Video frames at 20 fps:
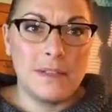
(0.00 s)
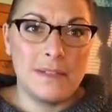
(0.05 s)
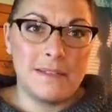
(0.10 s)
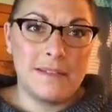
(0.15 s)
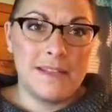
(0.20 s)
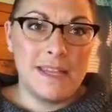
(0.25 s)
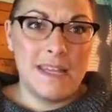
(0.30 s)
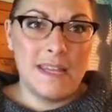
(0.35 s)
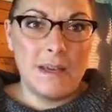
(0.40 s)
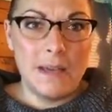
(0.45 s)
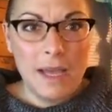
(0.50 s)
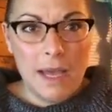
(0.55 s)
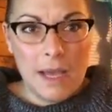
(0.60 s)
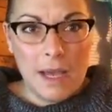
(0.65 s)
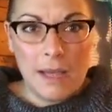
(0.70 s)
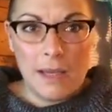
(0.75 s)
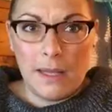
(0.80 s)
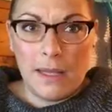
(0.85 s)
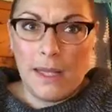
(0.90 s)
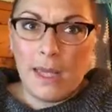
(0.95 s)
Let's say you
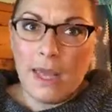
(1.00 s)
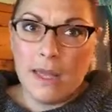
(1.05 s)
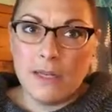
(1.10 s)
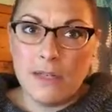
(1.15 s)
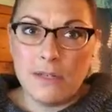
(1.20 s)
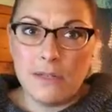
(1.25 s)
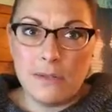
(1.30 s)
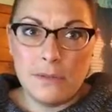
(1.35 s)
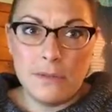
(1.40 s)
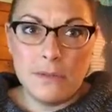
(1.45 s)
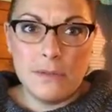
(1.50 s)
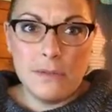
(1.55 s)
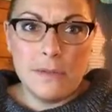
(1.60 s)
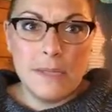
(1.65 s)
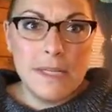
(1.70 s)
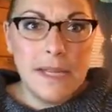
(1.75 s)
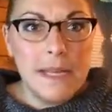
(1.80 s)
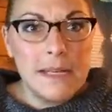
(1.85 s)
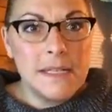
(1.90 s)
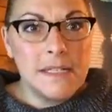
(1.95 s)
can't get to
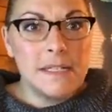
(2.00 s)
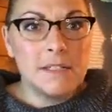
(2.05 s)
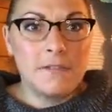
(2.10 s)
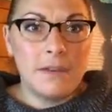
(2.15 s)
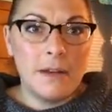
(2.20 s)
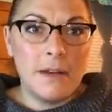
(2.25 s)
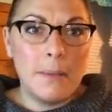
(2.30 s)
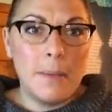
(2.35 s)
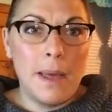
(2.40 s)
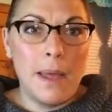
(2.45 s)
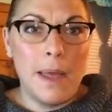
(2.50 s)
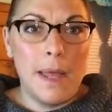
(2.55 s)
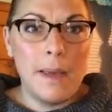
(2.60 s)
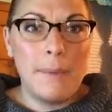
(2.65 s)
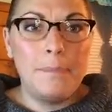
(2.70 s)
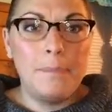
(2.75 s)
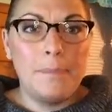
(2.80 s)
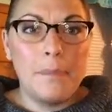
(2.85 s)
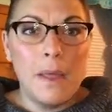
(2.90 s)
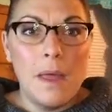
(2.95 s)
the dentist right
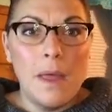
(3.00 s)
away.